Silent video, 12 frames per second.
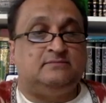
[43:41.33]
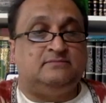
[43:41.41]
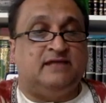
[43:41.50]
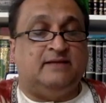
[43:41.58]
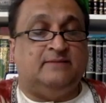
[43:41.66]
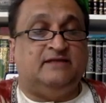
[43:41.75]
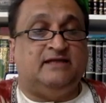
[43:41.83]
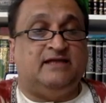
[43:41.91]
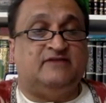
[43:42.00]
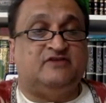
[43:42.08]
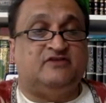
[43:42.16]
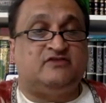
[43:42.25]
namely
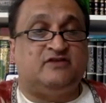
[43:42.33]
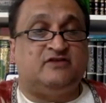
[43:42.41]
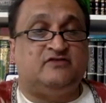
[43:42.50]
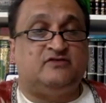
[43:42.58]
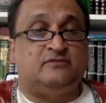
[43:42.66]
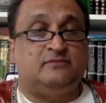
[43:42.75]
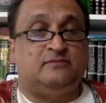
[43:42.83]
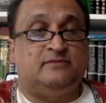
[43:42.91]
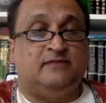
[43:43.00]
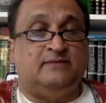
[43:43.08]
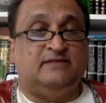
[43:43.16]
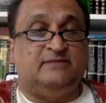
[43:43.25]
existence,
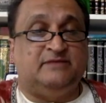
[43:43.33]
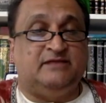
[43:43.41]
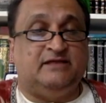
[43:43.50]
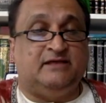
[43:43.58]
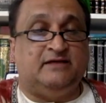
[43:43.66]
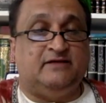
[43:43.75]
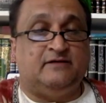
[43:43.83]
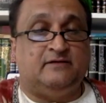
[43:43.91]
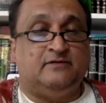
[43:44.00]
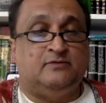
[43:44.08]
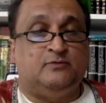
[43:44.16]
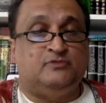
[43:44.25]
namely being,
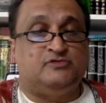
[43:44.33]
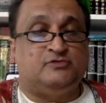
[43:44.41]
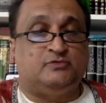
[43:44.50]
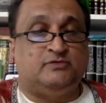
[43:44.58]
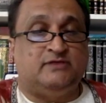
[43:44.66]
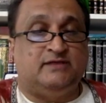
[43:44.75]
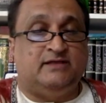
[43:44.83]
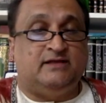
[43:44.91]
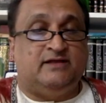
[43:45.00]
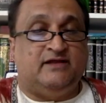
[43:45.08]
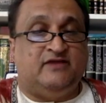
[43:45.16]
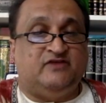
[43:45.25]
wujud,
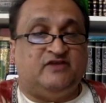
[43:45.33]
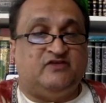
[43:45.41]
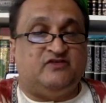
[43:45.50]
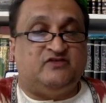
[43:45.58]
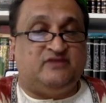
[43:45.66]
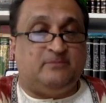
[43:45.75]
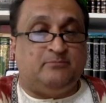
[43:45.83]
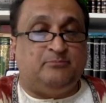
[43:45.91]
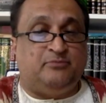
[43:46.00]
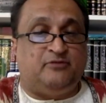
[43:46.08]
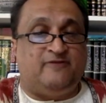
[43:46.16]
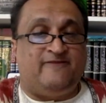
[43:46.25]
is a
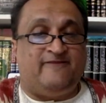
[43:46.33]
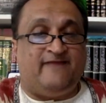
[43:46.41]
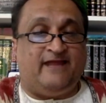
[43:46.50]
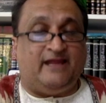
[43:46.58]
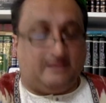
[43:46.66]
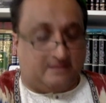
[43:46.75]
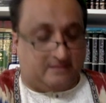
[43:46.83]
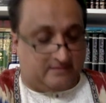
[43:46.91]
simple thing